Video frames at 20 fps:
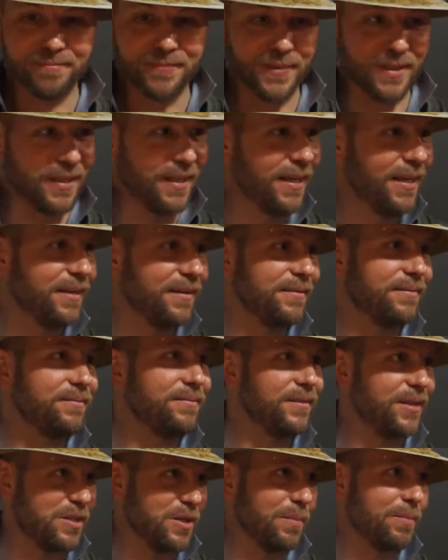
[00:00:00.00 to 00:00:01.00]
Again,
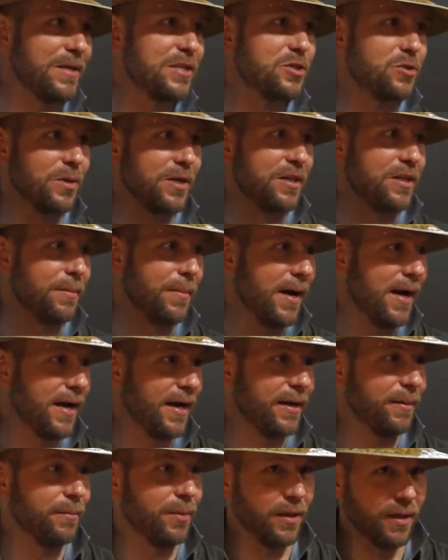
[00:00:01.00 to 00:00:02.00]
it's a mystery of the
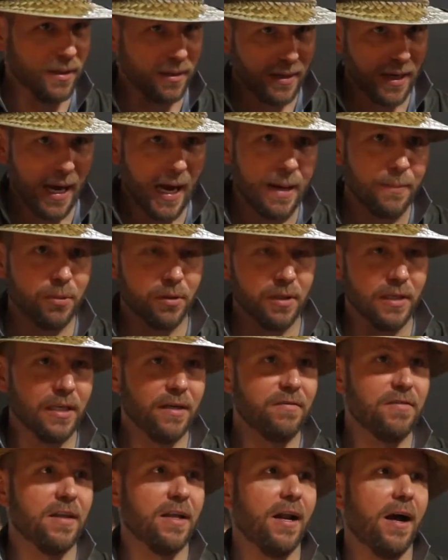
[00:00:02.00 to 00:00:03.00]
mind, but I
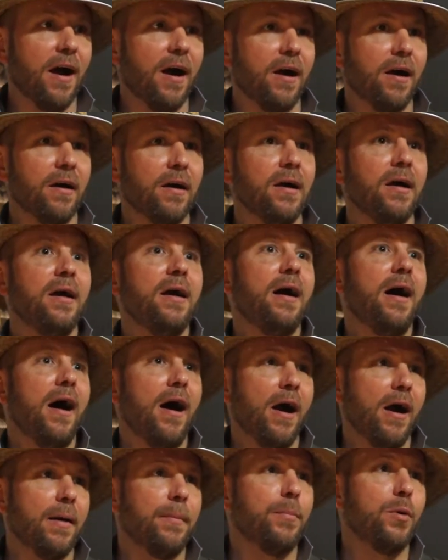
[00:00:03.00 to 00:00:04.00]
believe that
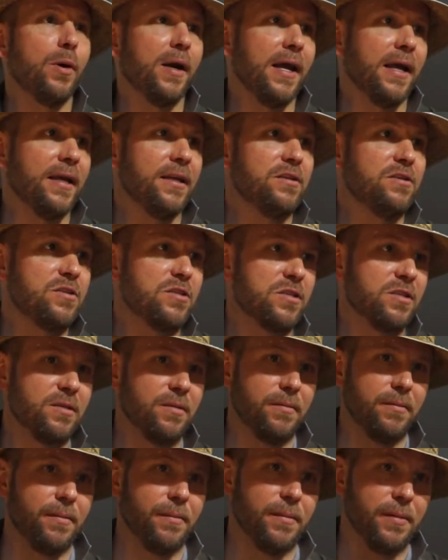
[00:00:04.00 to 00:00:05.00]
our brains,
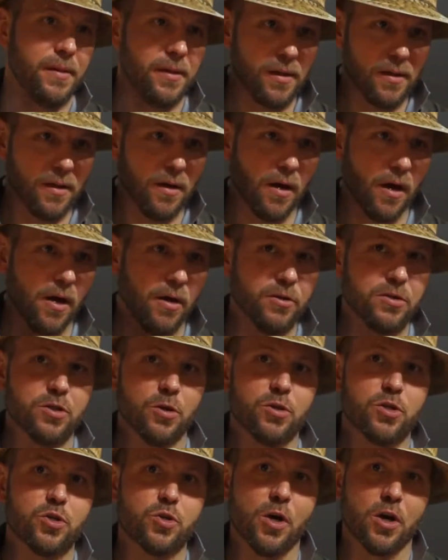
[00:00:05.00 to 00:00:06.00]

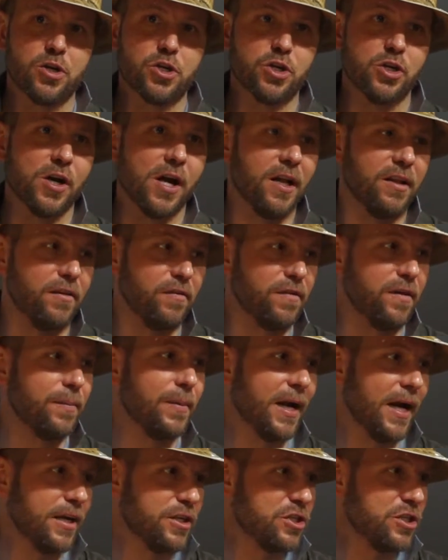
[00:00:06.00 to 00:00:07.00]
also structured on the
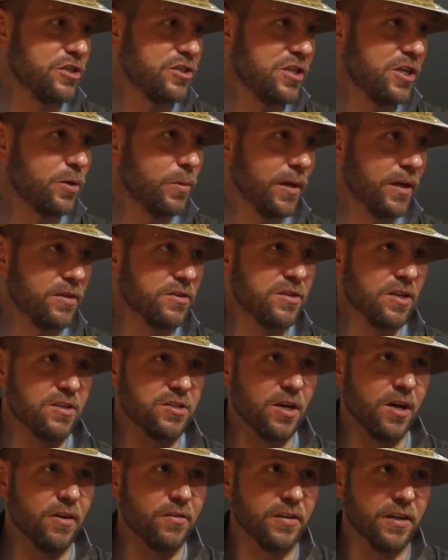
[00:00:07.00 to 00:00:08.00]
Fibonacci sequence, since
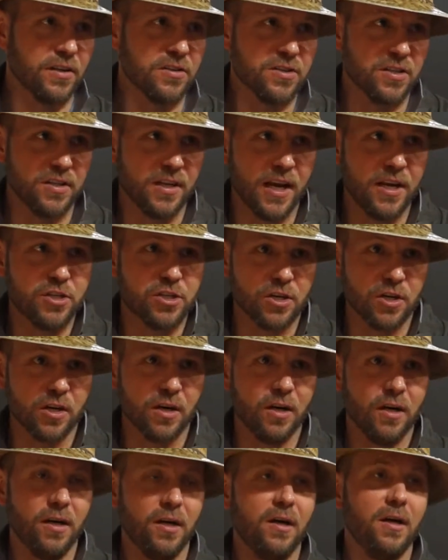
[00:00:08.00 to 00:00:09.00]
all things in
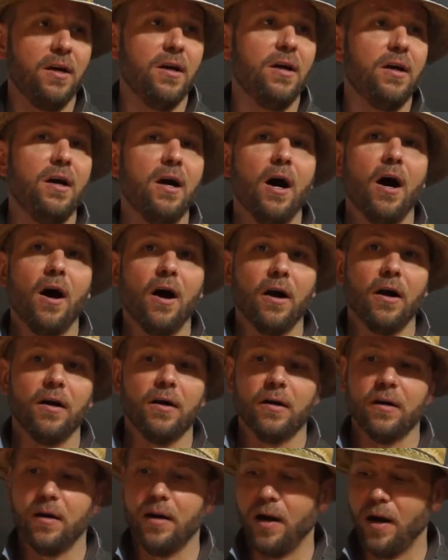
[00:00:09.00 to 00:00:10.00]
nature
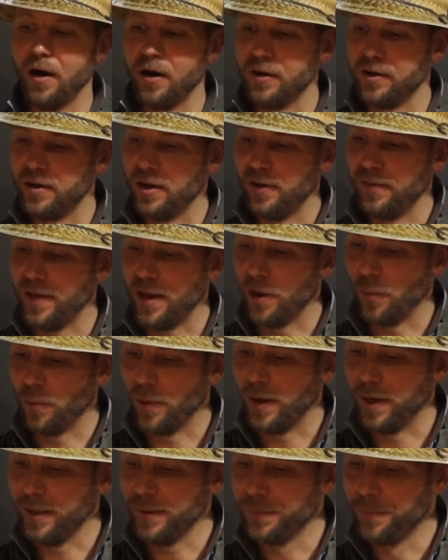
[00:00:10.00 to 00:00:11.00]
are done that
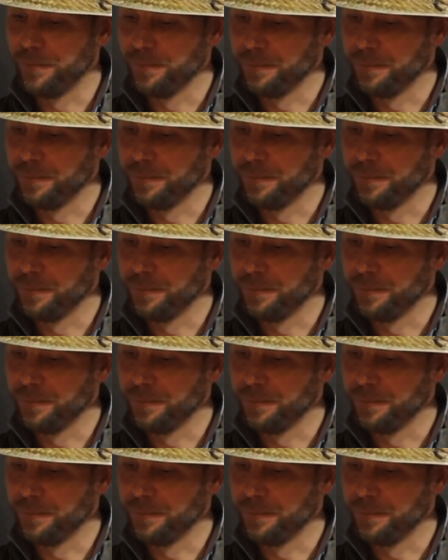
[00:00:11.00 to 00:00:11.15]
way,